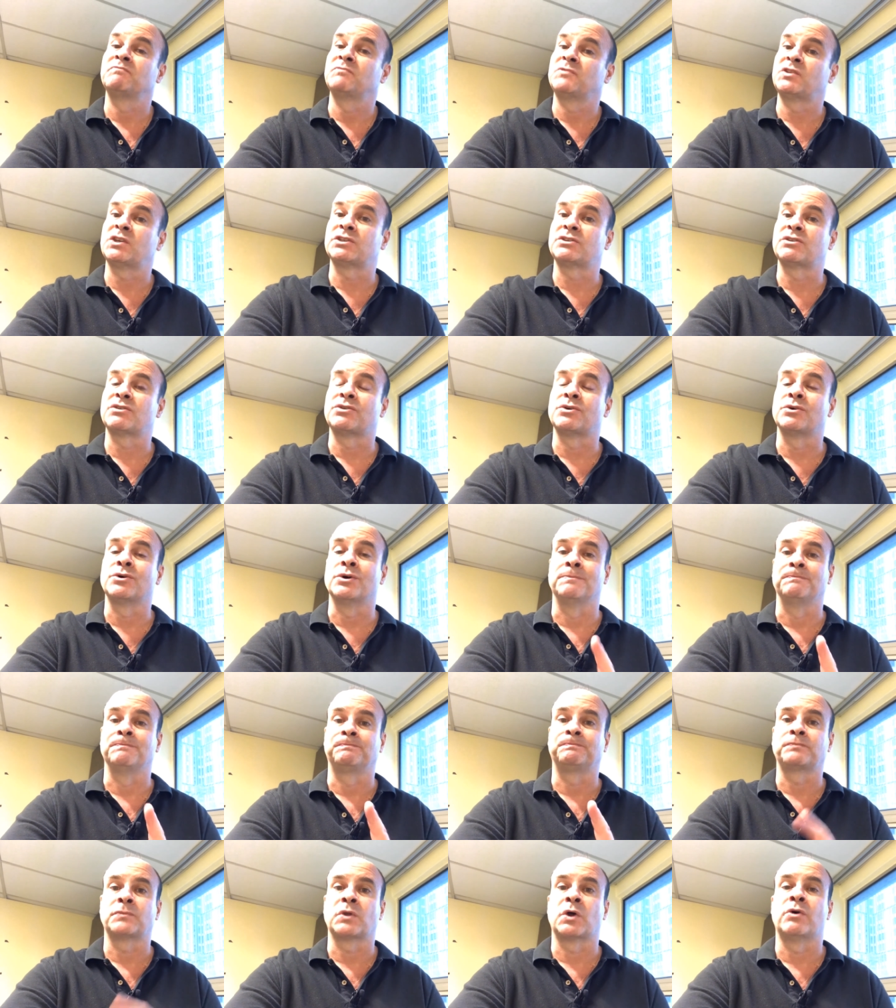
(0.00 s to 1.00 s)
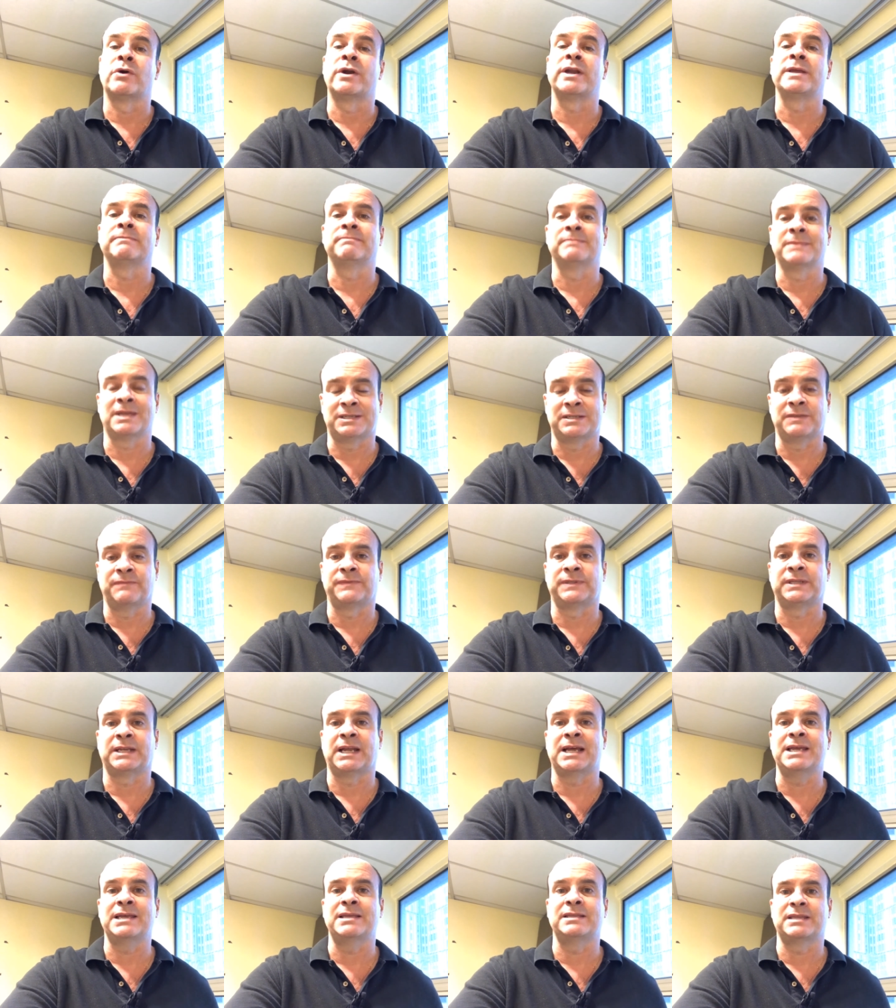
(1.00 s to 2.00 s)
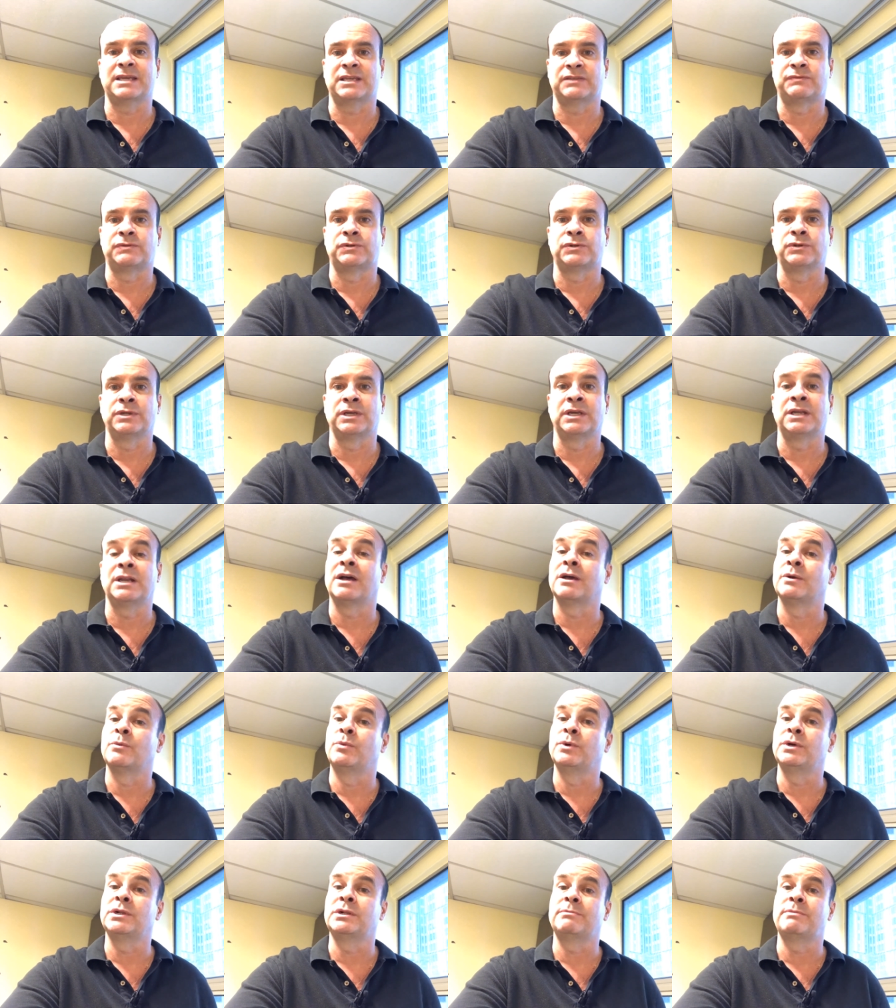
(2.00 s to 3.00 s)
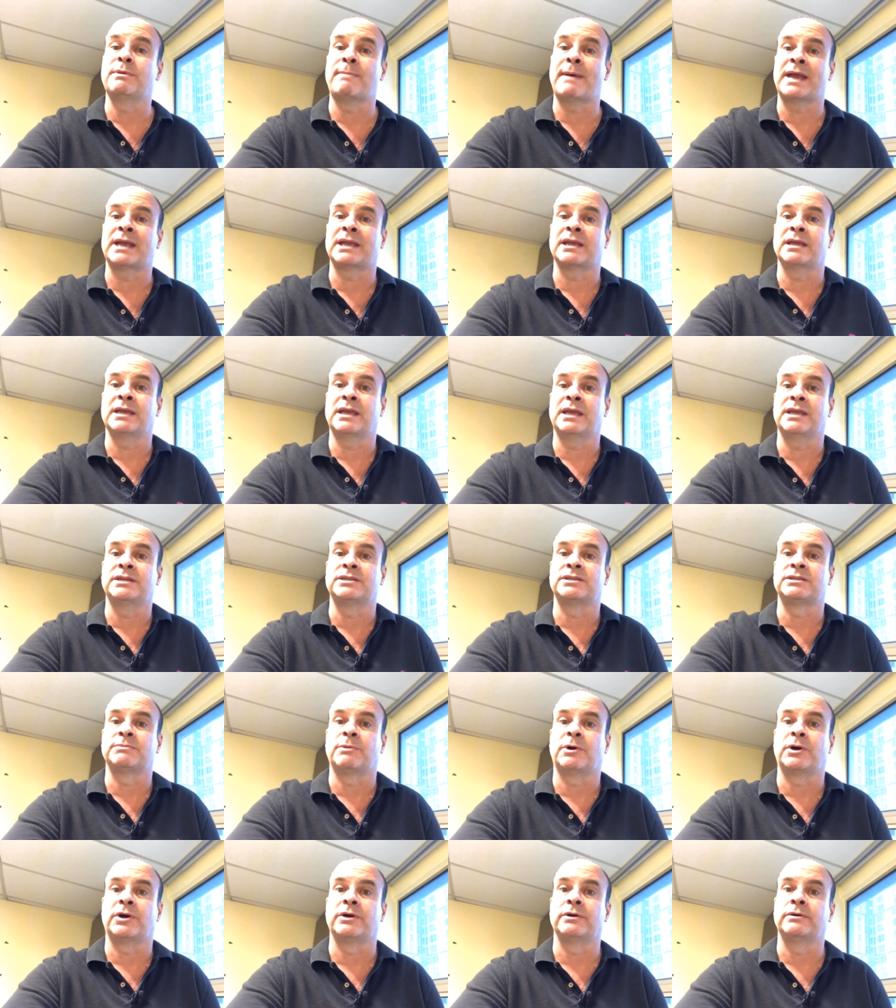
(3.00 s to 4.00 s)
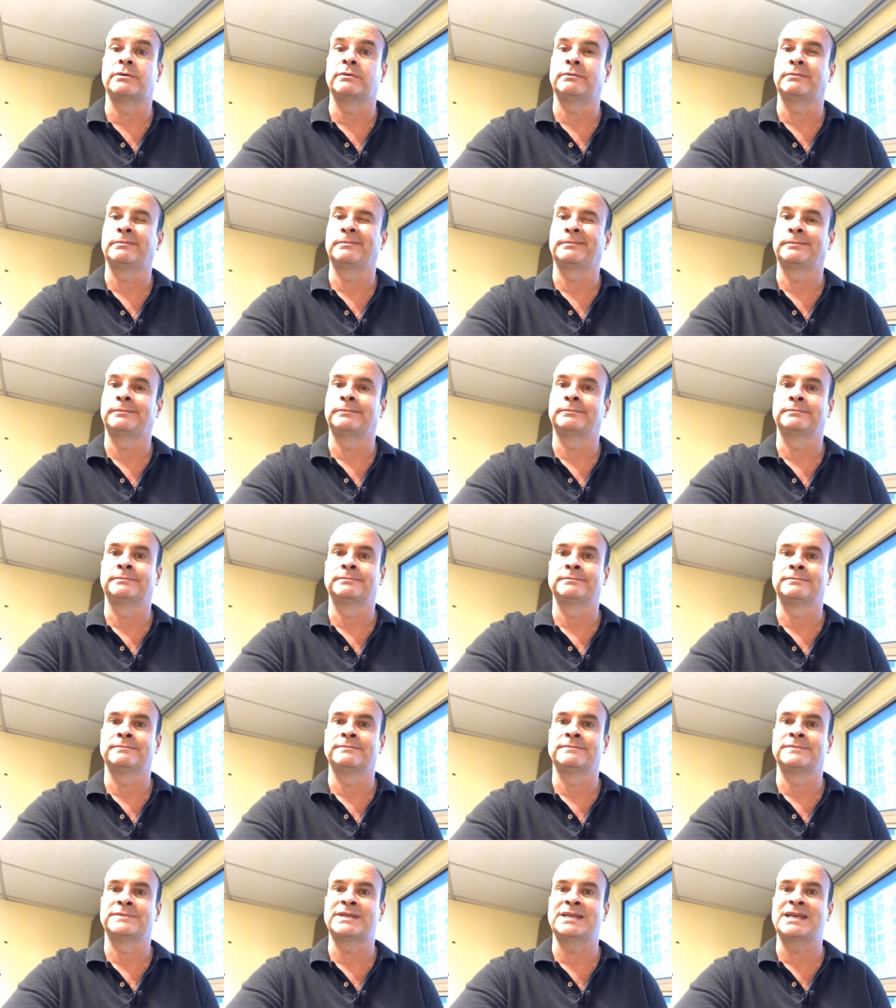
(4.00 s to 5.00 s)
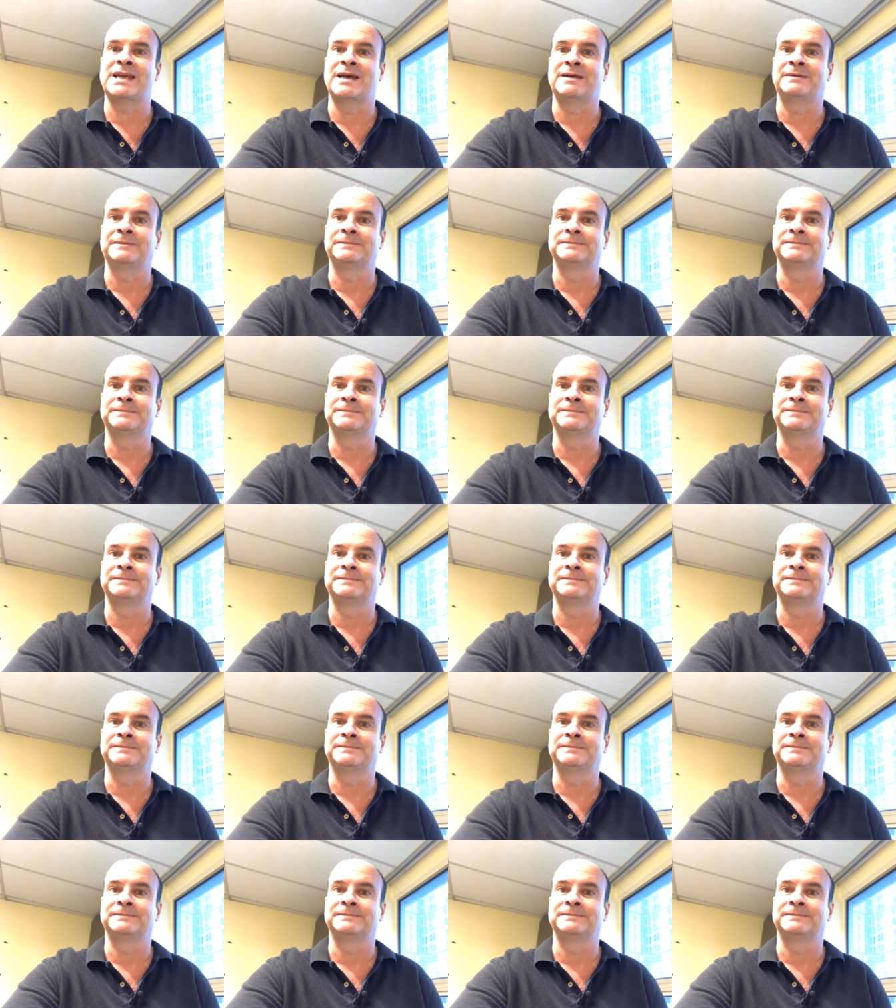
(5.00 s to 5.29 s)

Just a thought. Alrighty, that's it for today. Thanks for tuning in. I will be back again tomorrow. See ya.